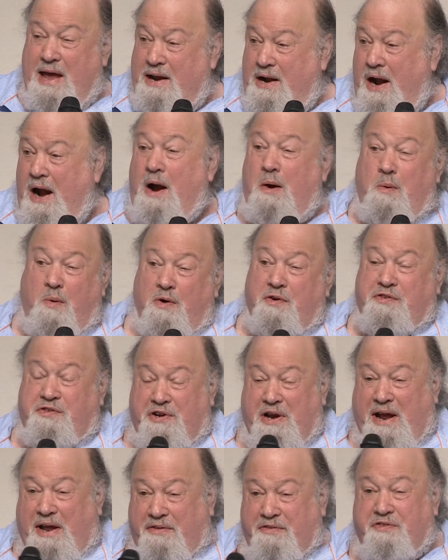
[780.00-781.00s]
and our
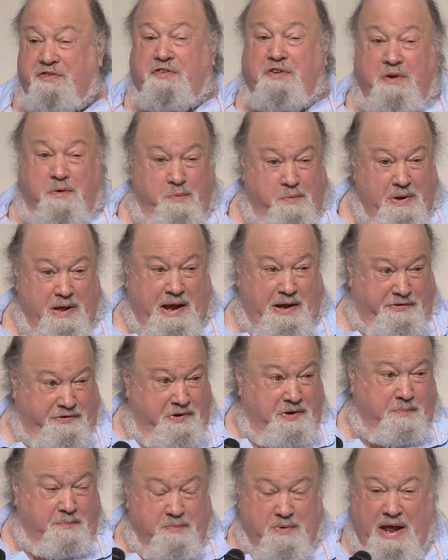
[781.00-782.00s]
chance to, as
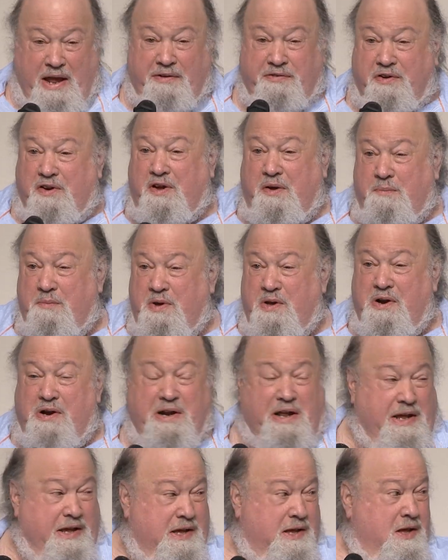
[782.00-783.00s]
a
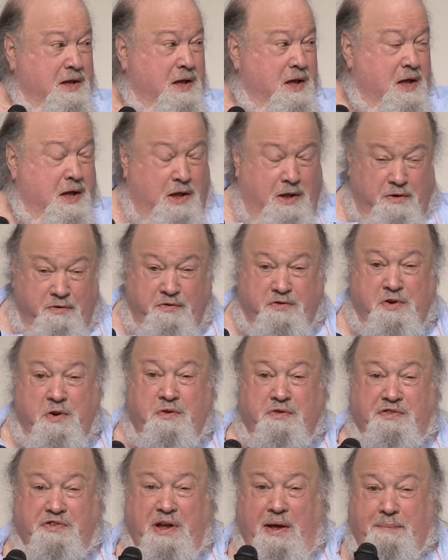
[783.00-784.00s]
community,
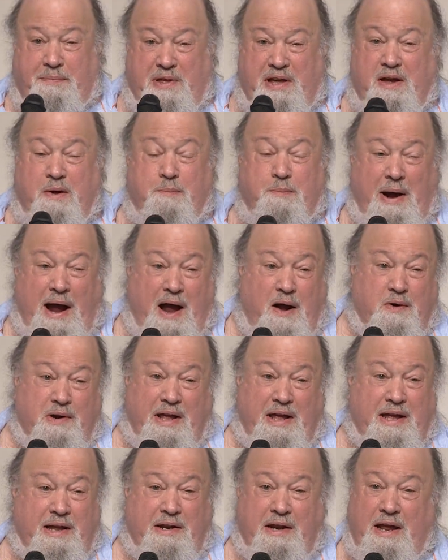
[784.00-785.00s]
do something about
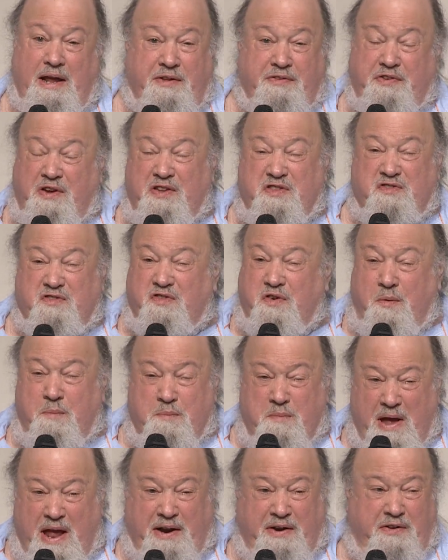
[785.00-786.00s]
it, it's a
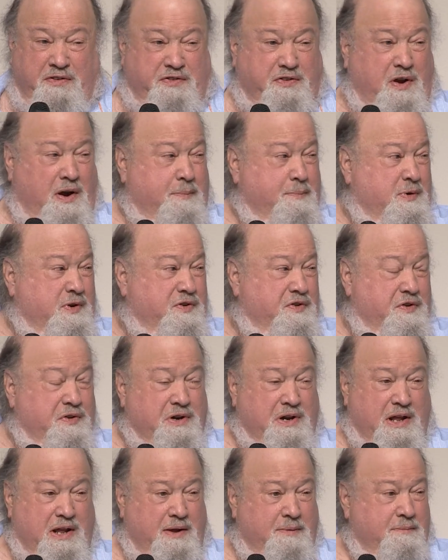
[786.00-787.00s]
tremendous
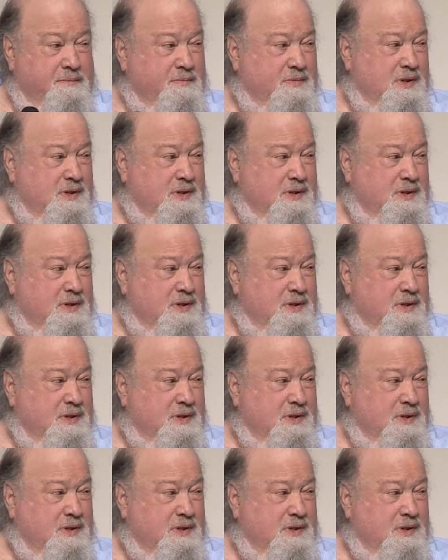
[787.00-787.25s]
opportunity.